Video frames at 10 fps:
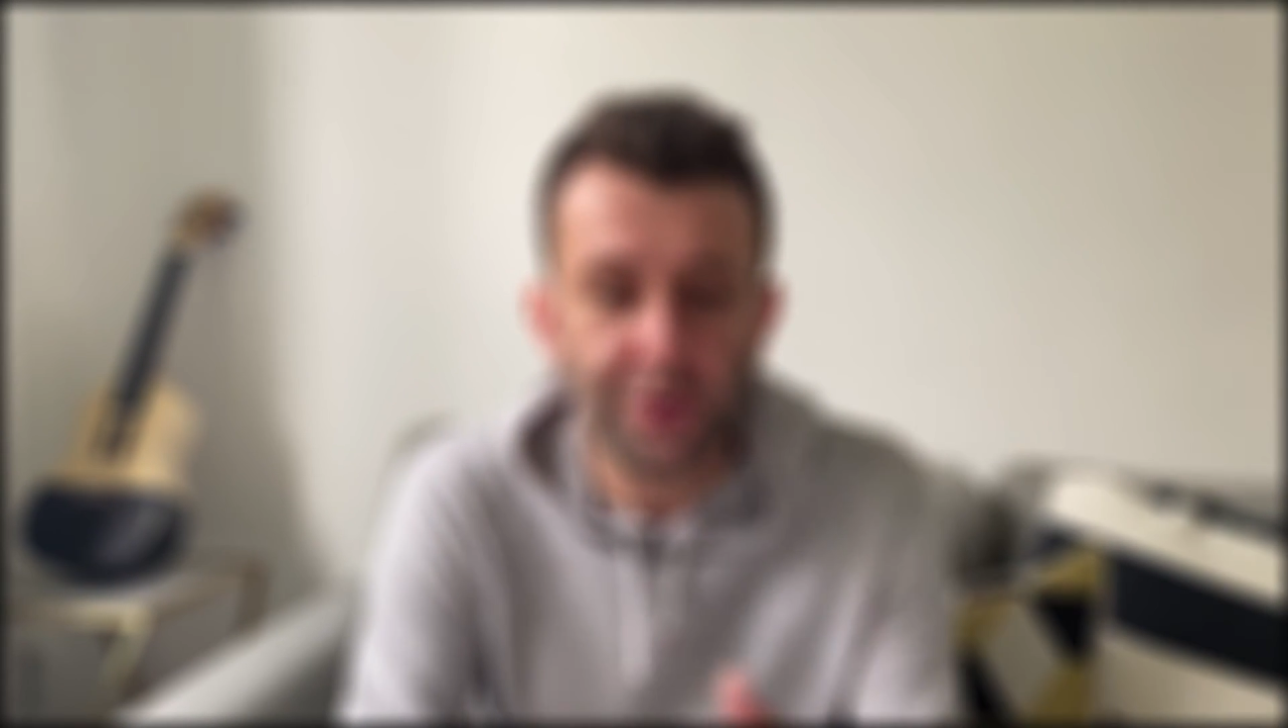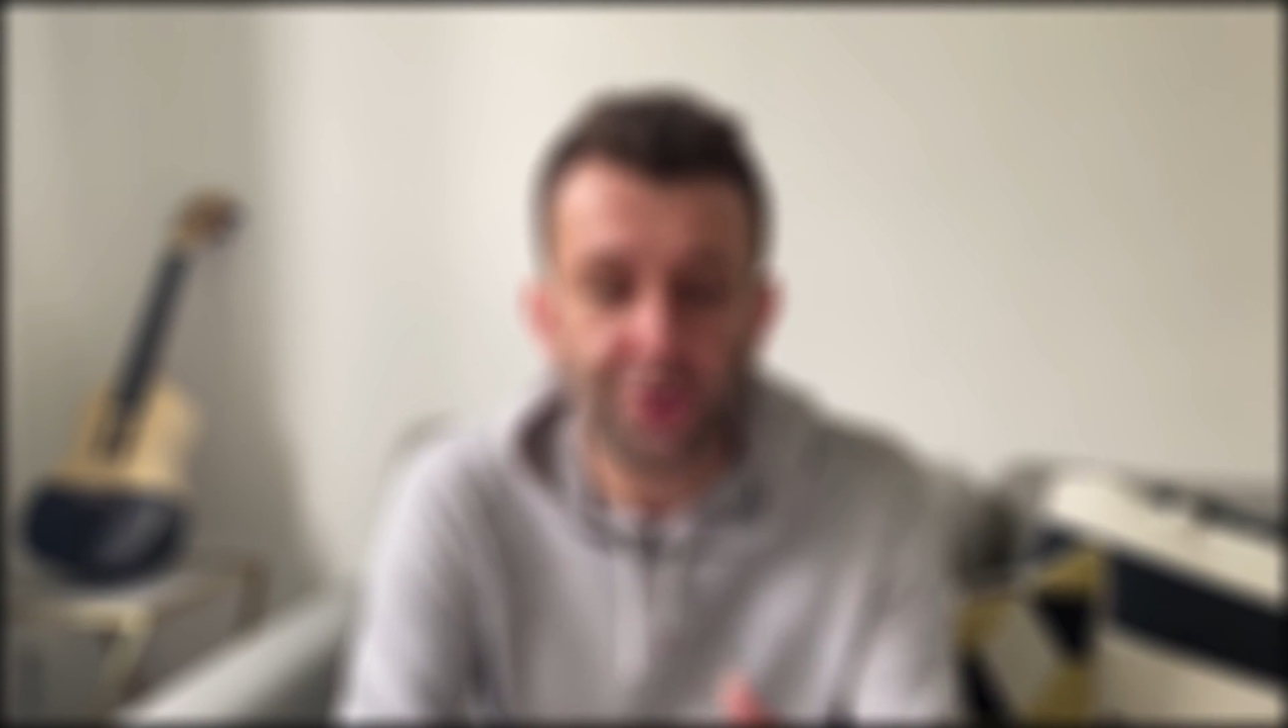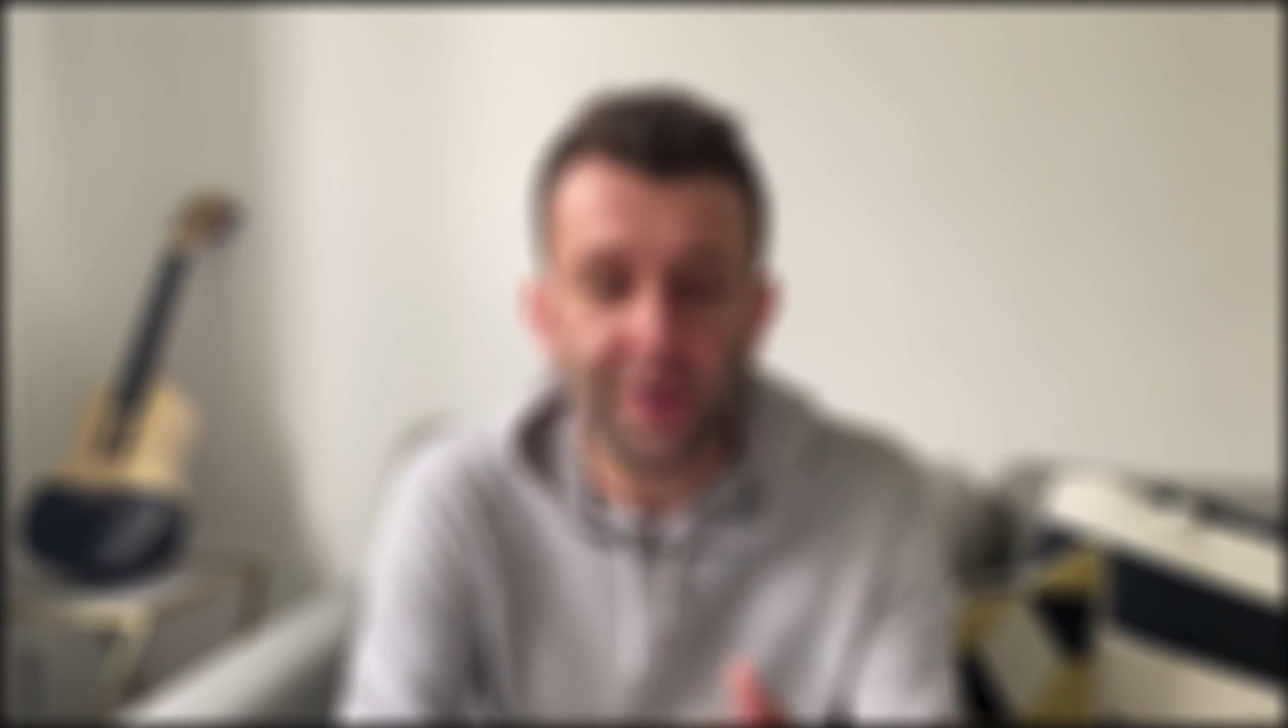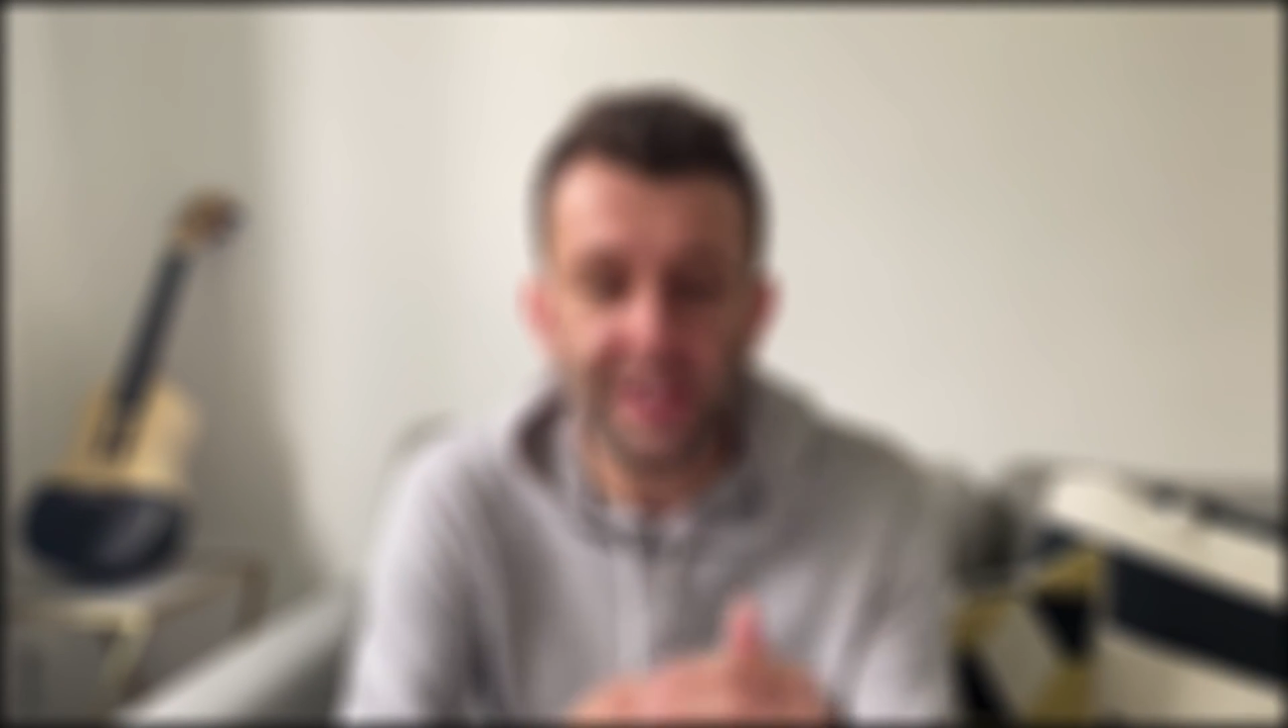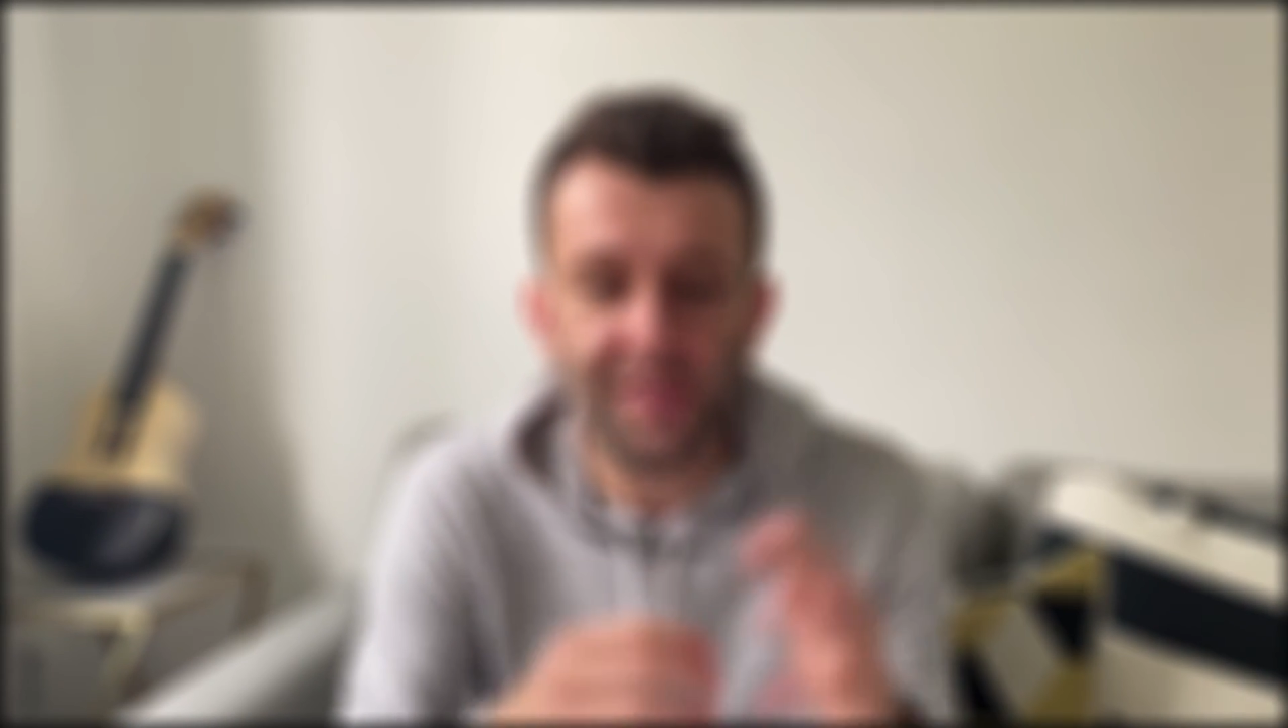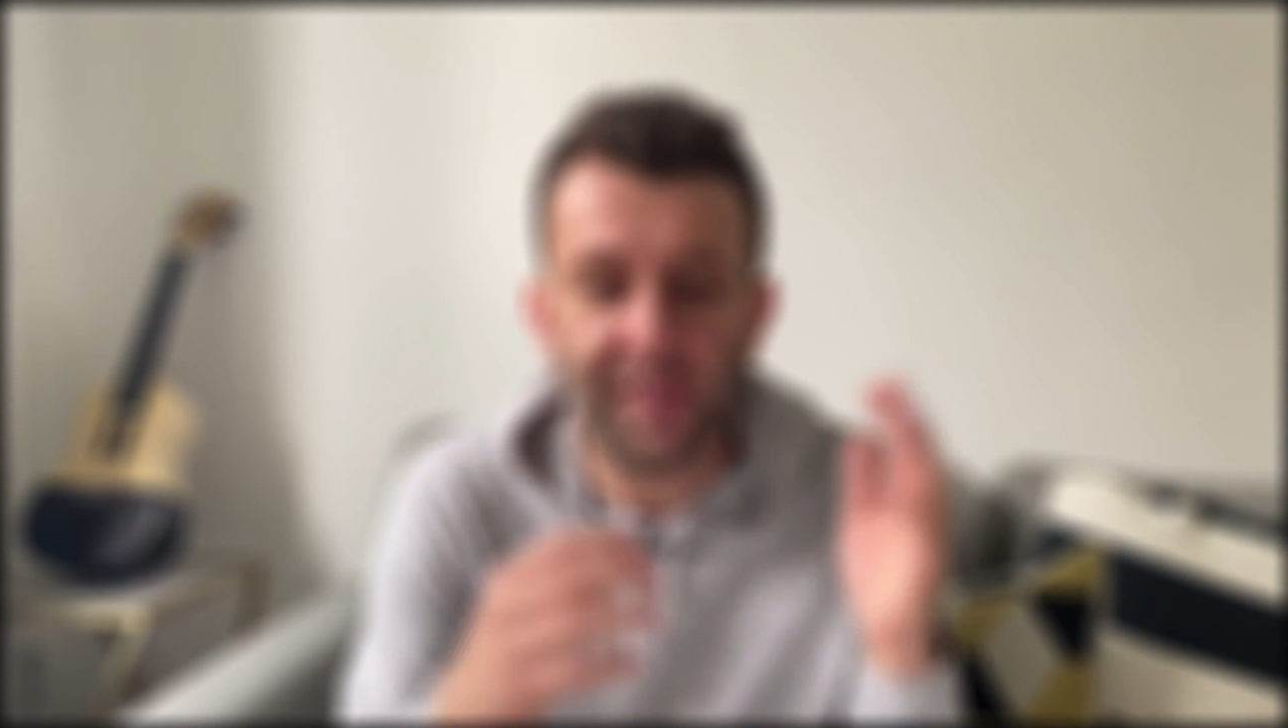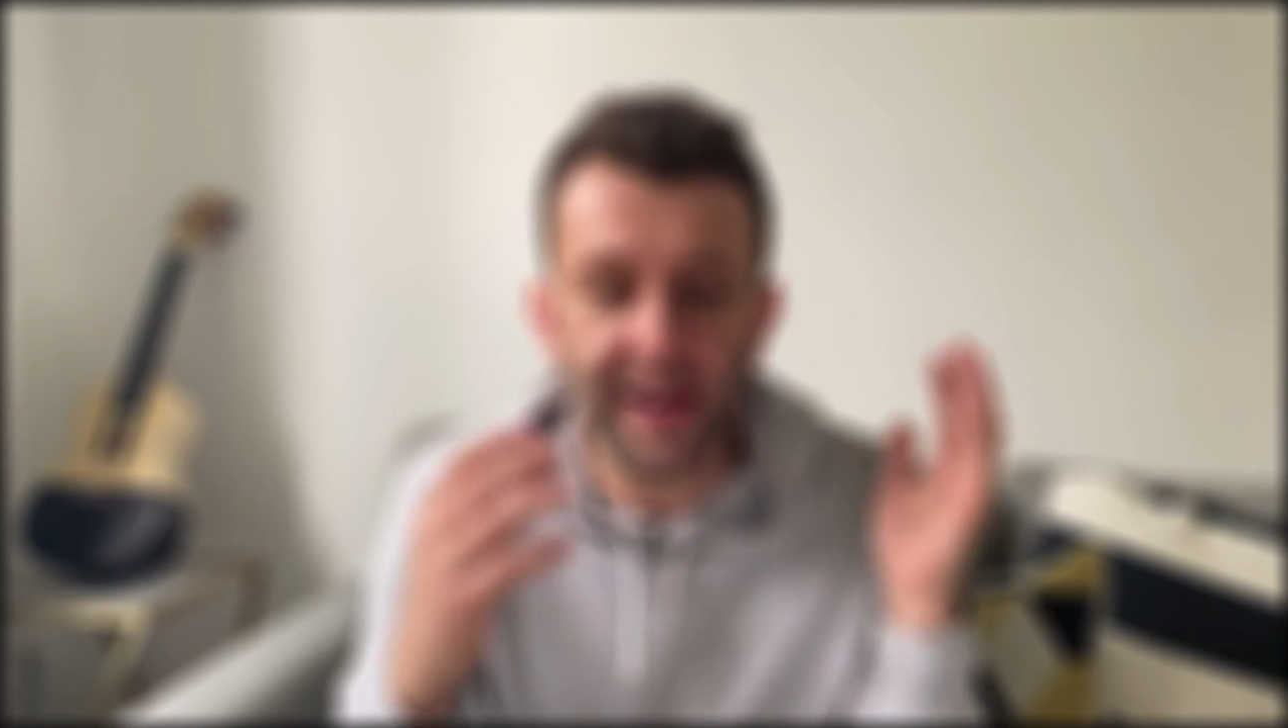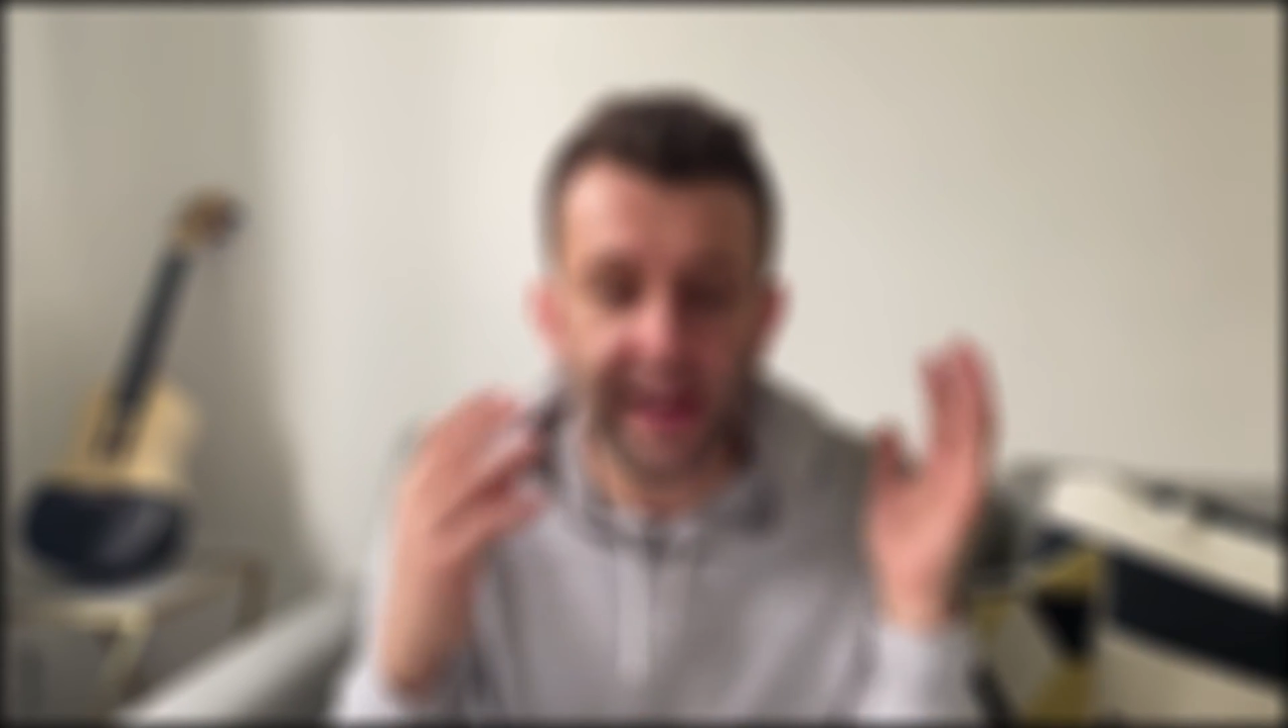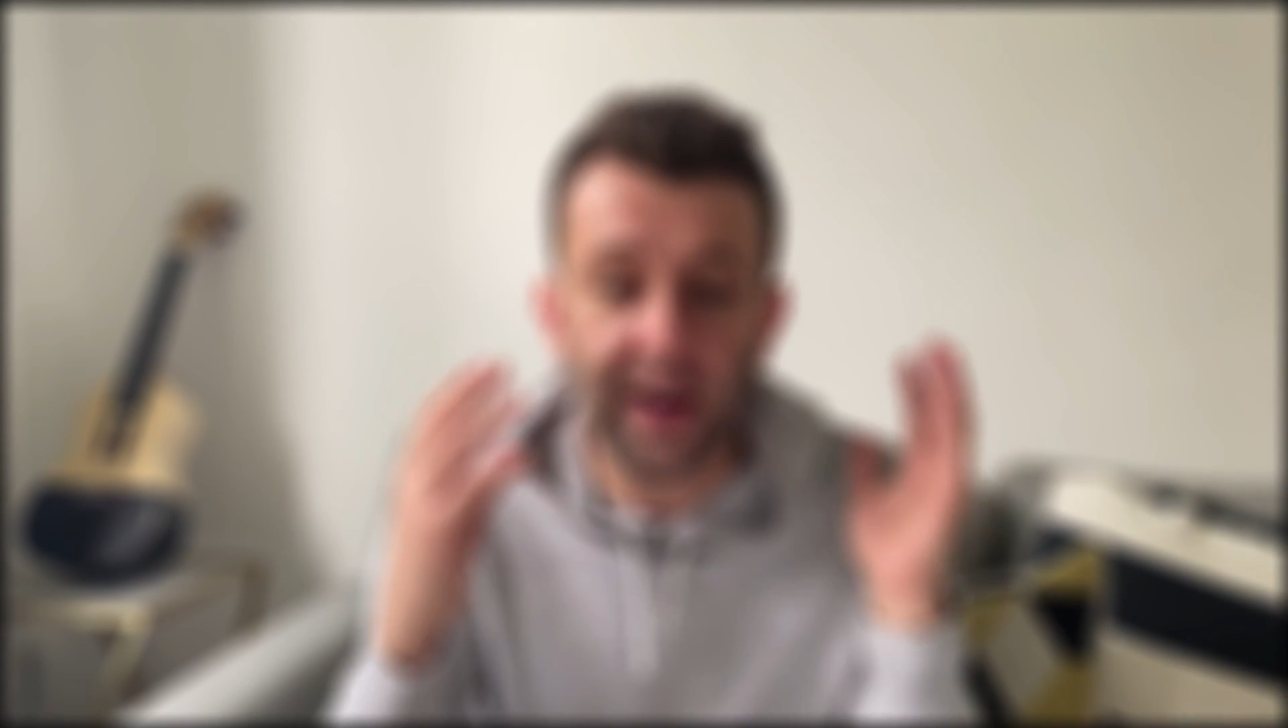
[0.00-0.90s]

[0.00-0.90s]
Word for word: screen to find